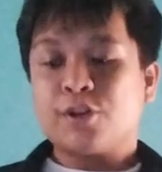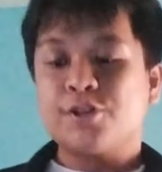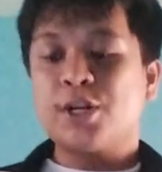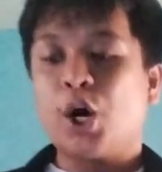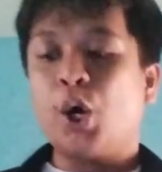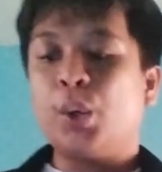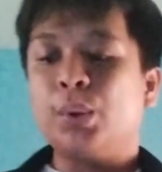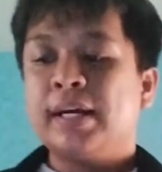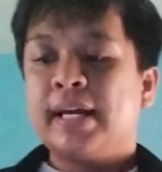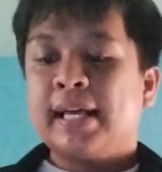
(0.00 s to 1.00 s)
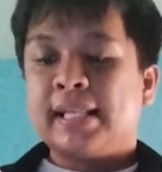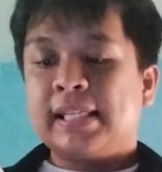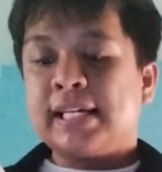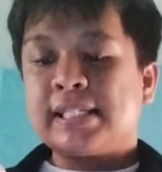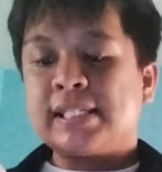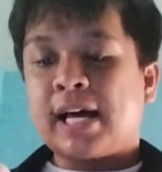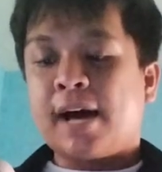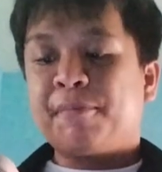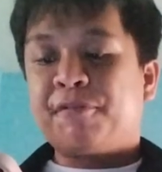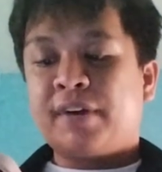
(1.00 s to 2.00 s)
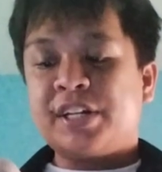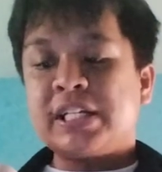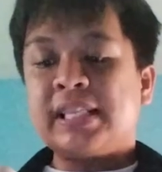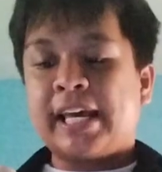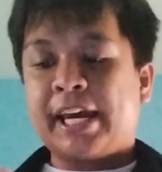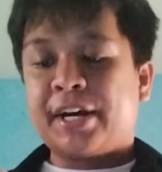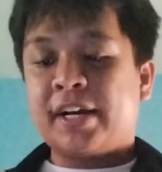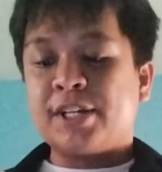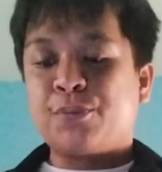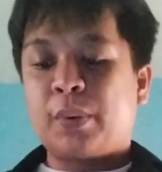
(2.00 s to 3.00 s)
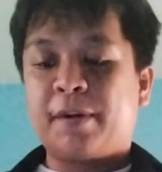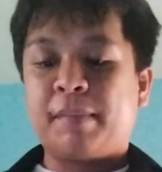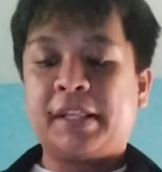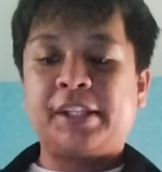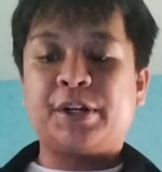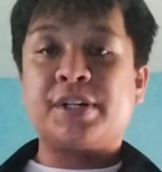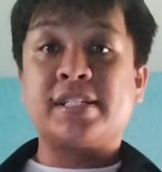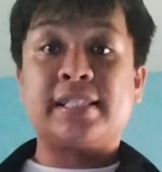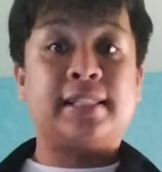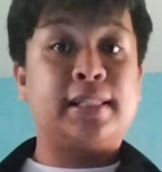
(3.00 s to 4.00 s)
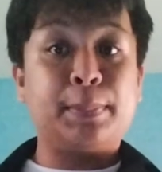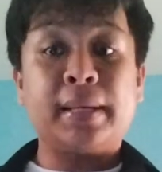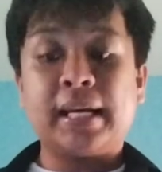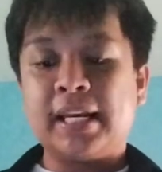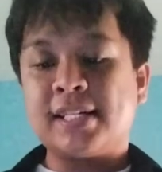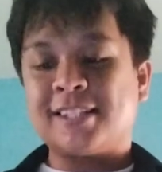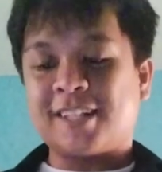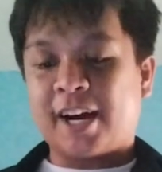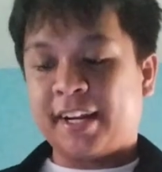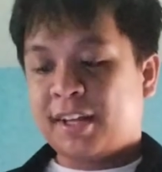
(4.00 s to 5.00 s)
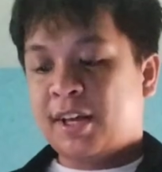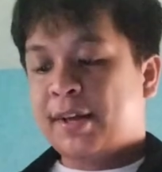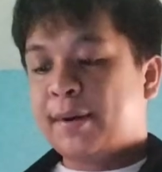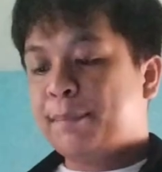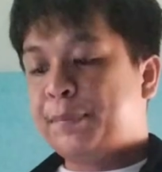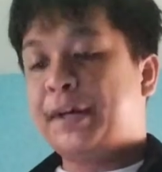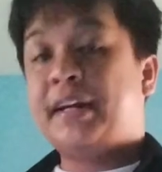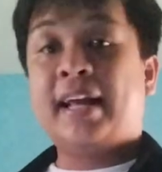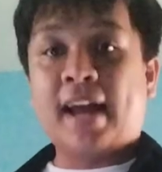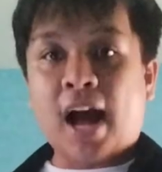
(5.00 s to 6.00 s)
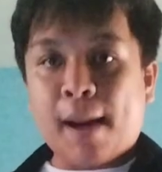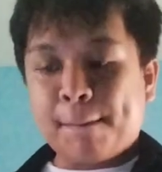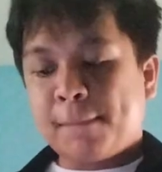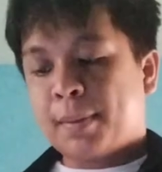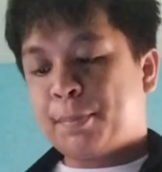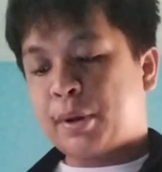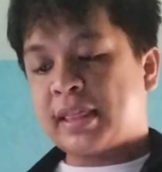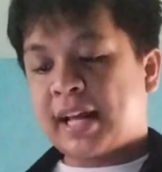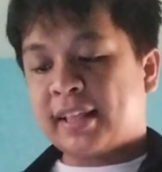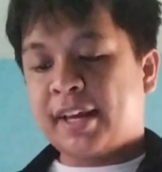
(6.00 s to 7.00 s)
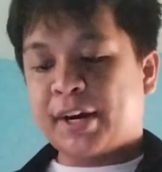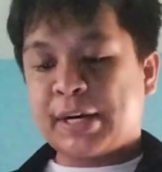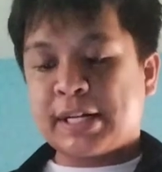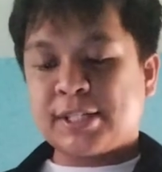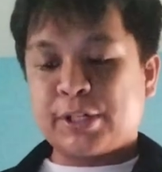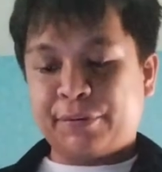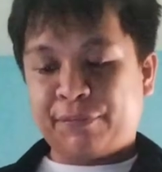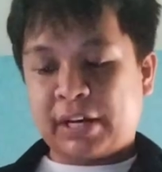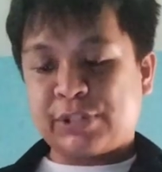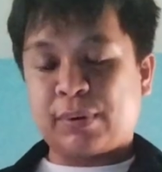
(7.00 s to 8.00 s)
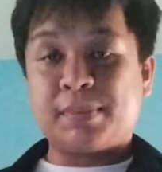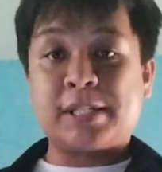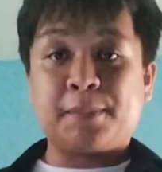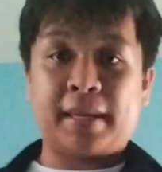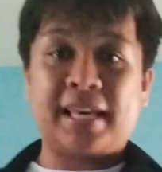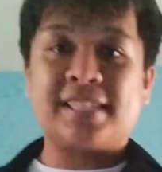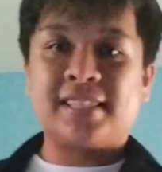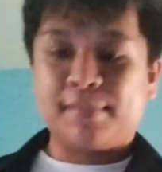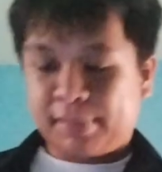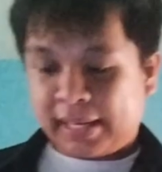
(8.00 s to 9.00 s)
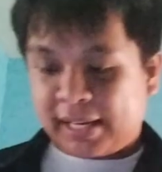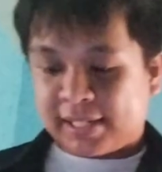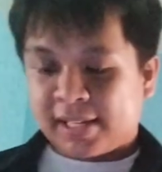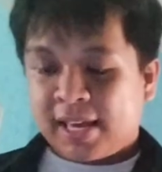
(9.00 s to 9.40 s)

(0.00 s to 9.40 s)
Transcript: So this frigid layer is where meteors typically start burning up, protecting Earth's surface from space debris.